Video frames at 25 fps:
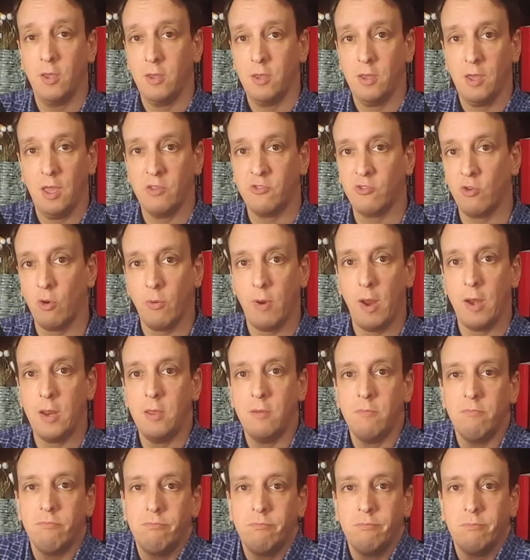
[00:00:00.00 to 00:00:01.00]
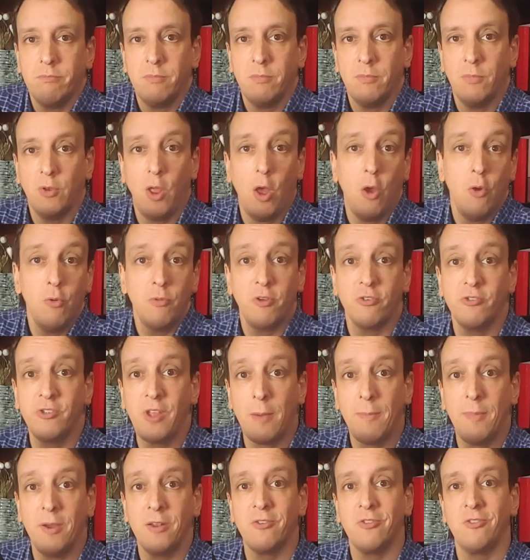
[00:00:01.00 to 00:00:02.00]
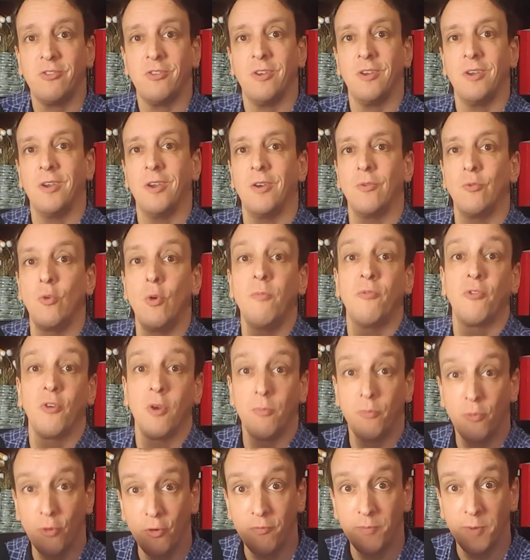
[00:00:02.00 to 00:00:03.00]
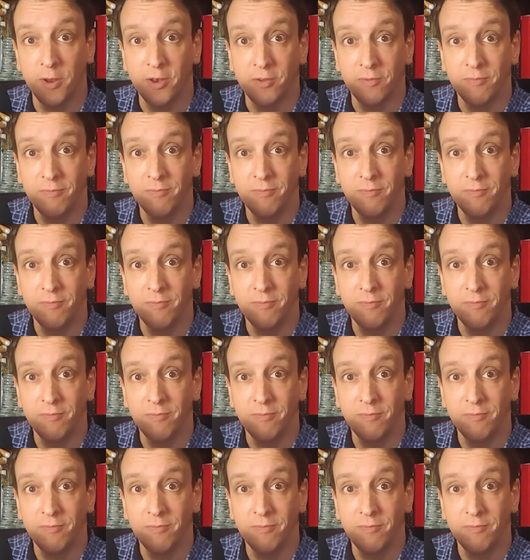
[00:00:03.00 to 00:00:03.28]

it's already low. There's not much uh, room for improvement.